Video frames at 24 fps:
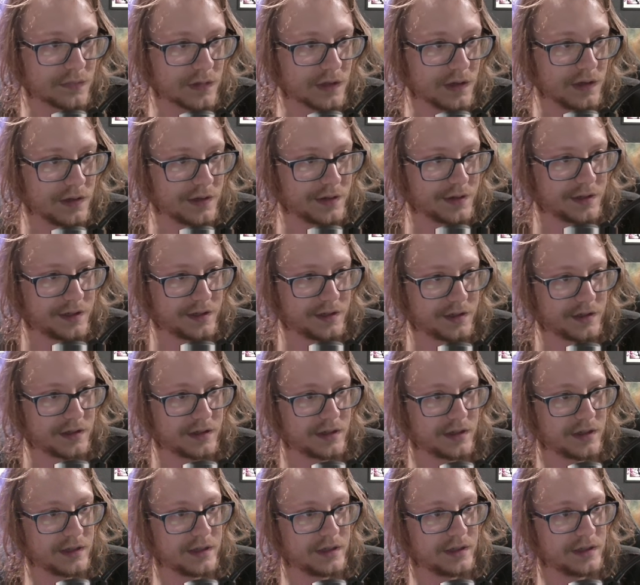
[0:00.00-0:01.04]
And here
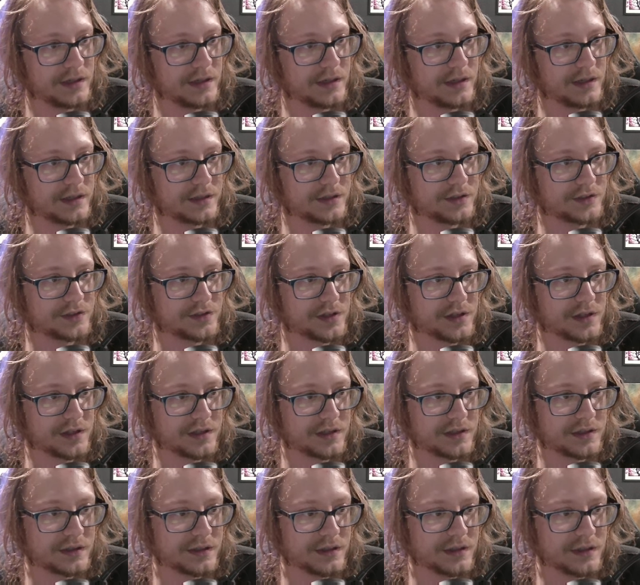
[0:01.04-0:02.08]
I
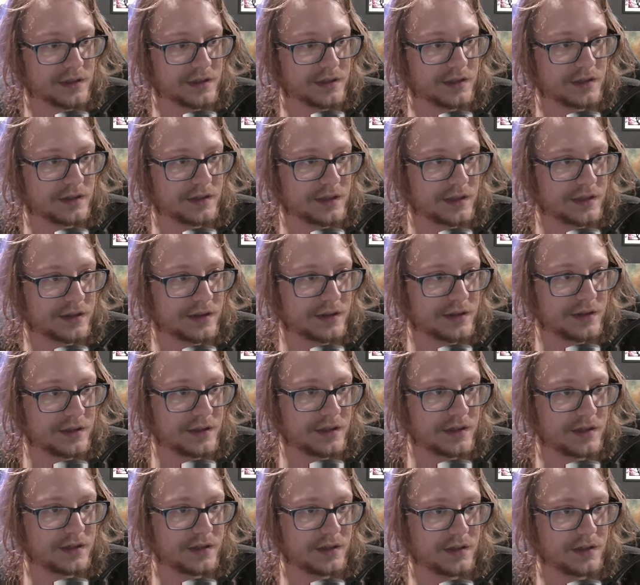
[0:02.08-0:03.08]
decided that the